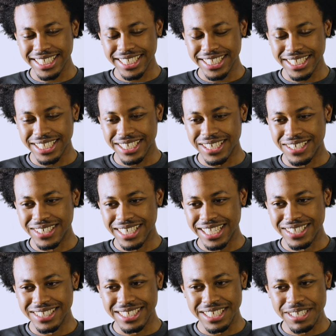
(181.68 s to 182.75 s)
bro. that
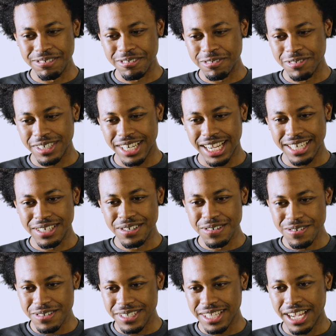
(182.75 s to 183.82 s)
was different, bro. I
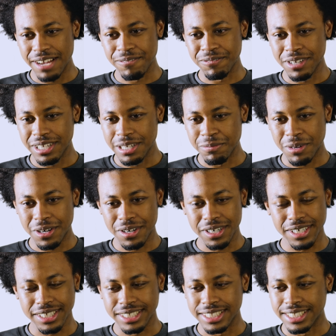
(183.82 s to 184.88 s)
knew it. I felt it in my
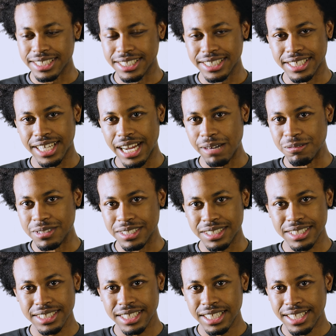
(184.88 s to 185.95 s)
heart because uh, I
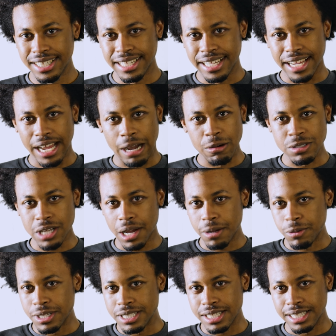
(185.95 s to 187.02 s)
was, I was
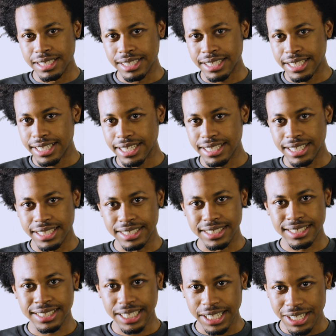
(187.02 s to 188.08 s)
always a little kid that
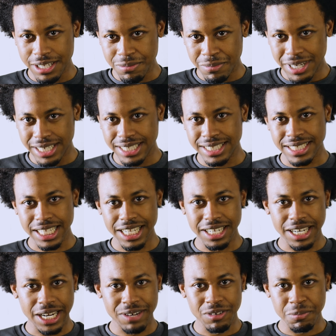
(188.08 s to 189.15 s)
saved money,
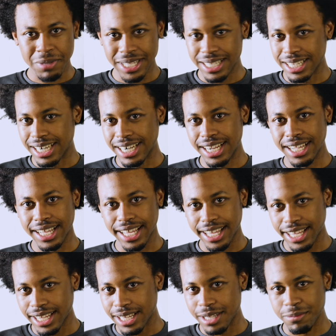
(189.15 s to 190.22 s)
saved every penny that I
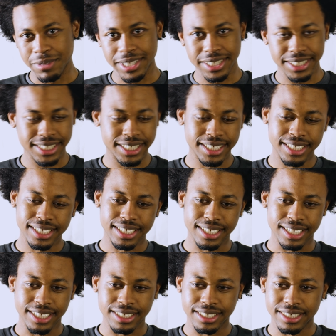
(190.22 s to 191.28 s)
had, man.
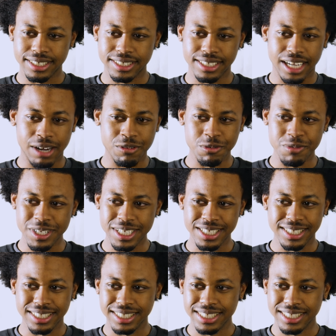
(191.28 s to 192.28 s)
Like uh, I would be